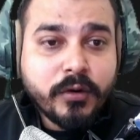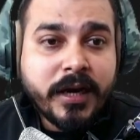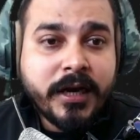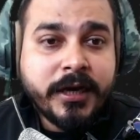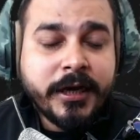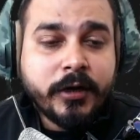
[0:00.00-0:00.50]
that you
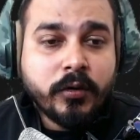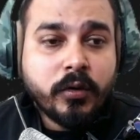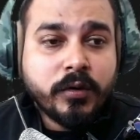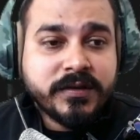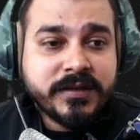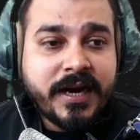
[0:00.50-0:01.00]
really need to
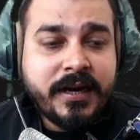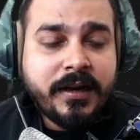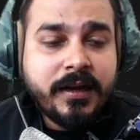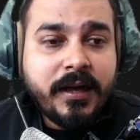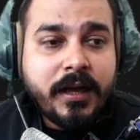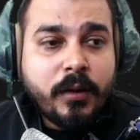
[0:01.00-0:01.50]
know is
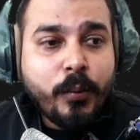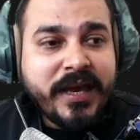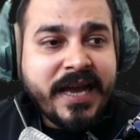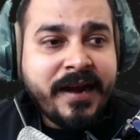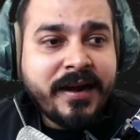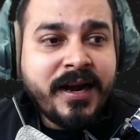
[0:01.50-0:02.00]
that we
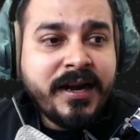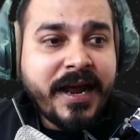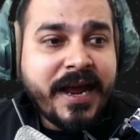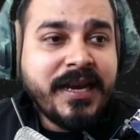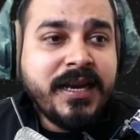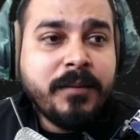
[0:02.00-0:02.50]
can run
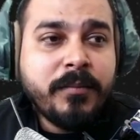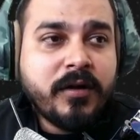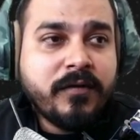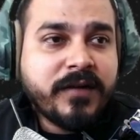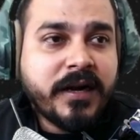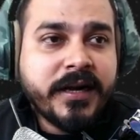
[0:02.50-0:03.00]
any number
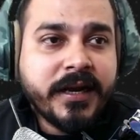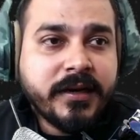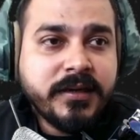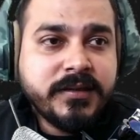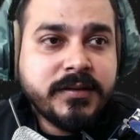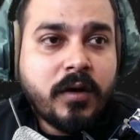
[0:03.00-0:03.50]
of
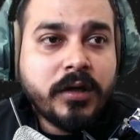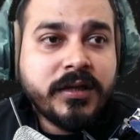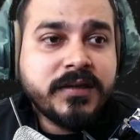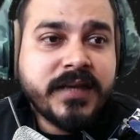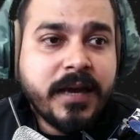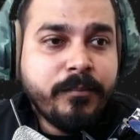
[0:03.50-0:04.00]
containers on
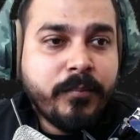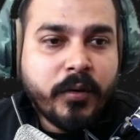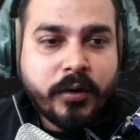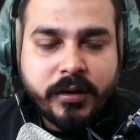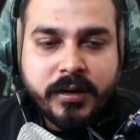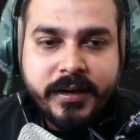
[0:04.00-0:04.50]
the same
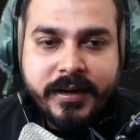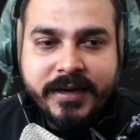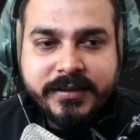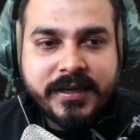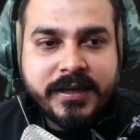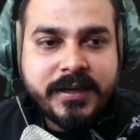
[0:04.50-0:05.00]
port.
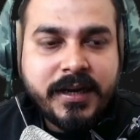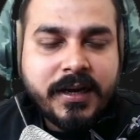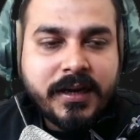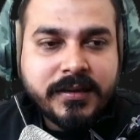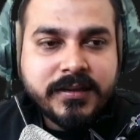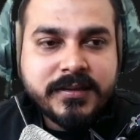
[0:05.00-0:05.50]
Let's say
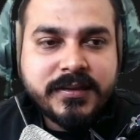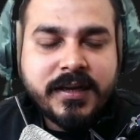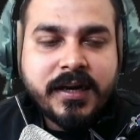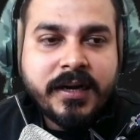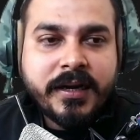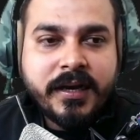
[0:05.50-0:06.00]
this is
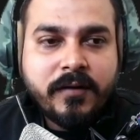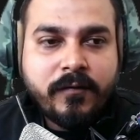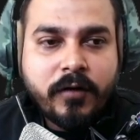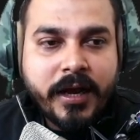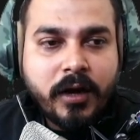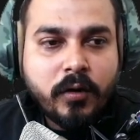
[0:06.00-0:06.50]
a container
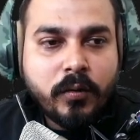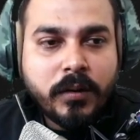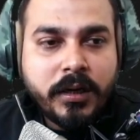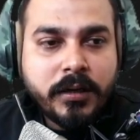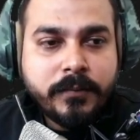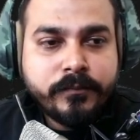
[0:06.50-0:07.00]
for Hello
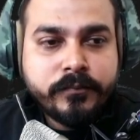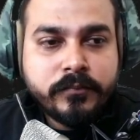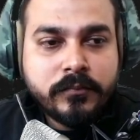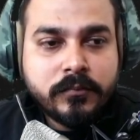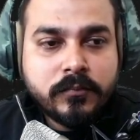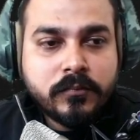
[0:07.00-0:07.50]
World.
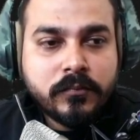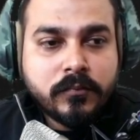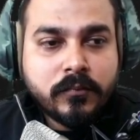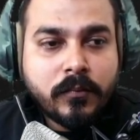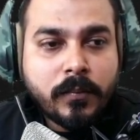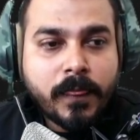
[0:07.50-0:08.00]

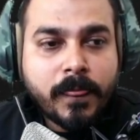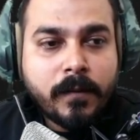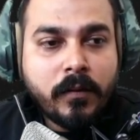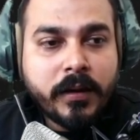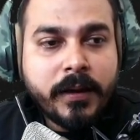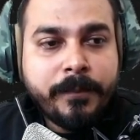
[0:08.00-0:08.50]

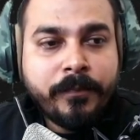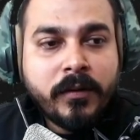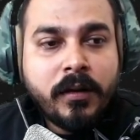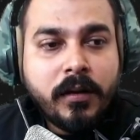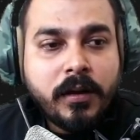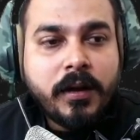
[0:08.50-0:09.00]
Okay.
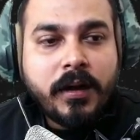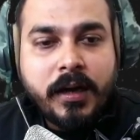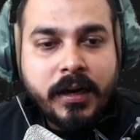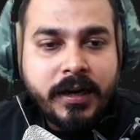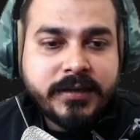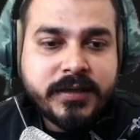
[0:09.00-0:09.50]

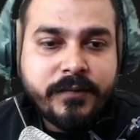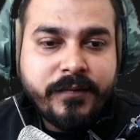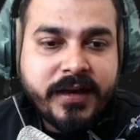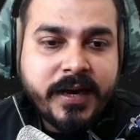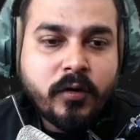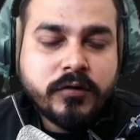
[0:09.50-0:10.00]
Let's say
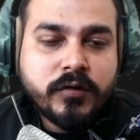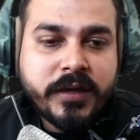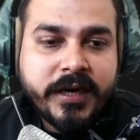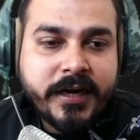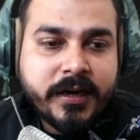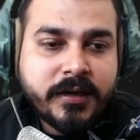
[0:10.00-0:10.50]
we can also
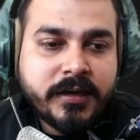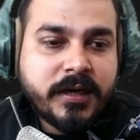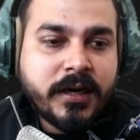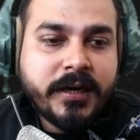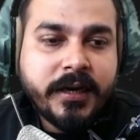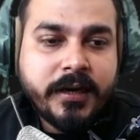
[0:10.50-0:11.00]
create
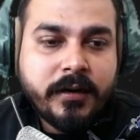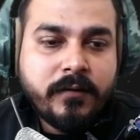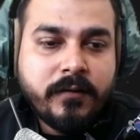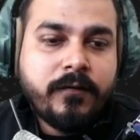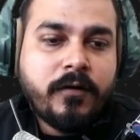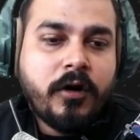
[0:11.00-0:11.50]
another container
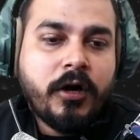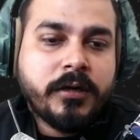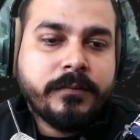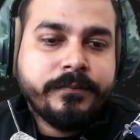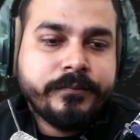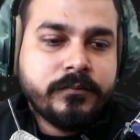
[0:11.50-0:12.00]

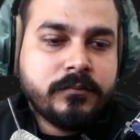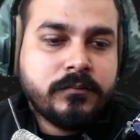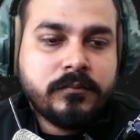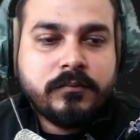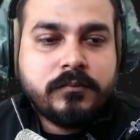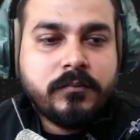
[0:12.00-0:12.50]
for
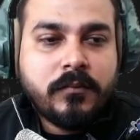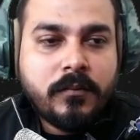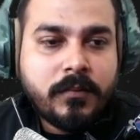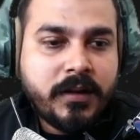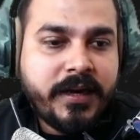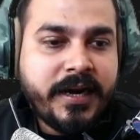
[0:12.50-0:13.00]

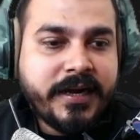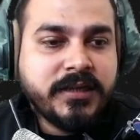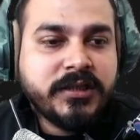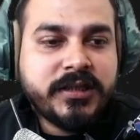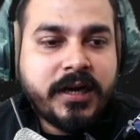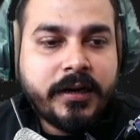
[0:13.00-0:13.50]

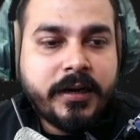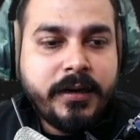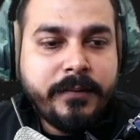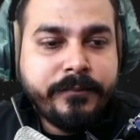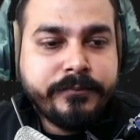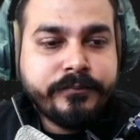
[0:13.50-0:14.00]
getting
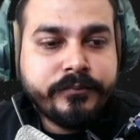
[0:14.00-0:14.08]
started.